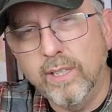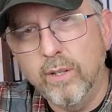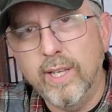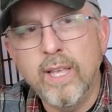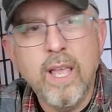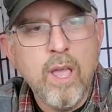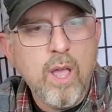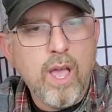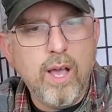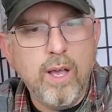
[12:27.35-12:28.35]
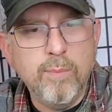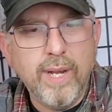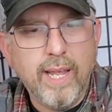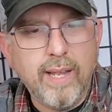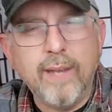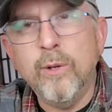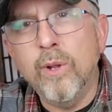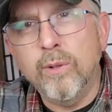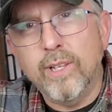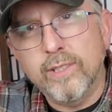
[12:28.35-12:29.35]
You know, like, but I do know
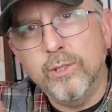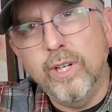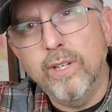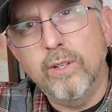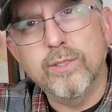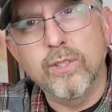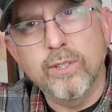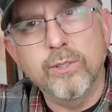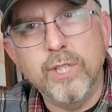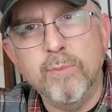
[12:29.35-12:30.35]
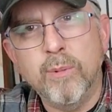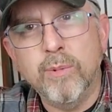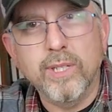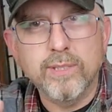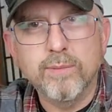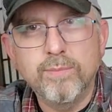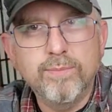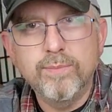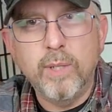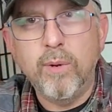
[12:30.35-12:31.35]
like the Dreadnoughts are a little cheaper because
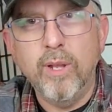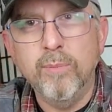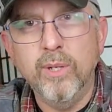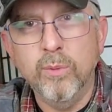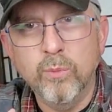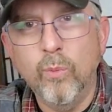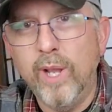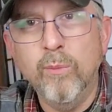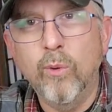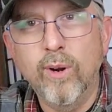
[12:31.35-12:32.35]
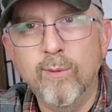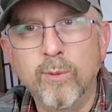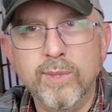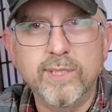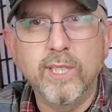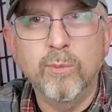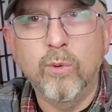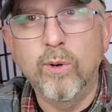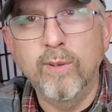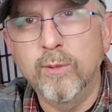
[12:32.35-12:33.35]
they probably build way more of them and sell
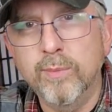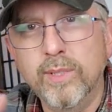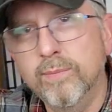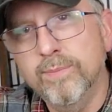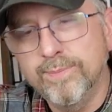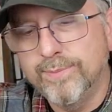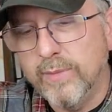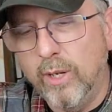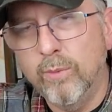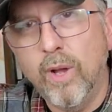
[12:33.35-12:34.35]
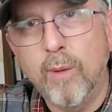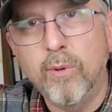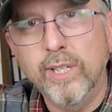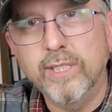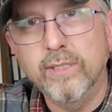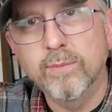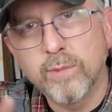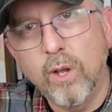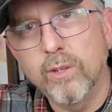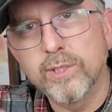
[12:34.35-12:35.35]
more of them, and you know, operation
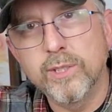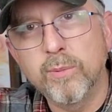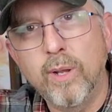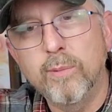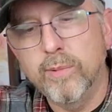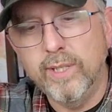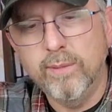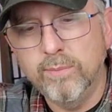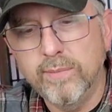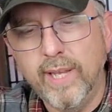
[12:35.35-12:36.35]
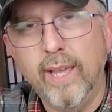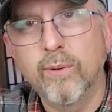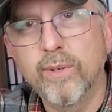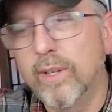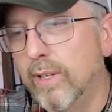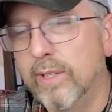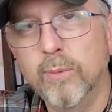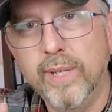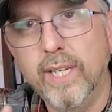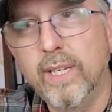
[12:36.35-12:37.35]
cost is probably down a little
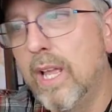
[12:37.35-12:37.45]
bit.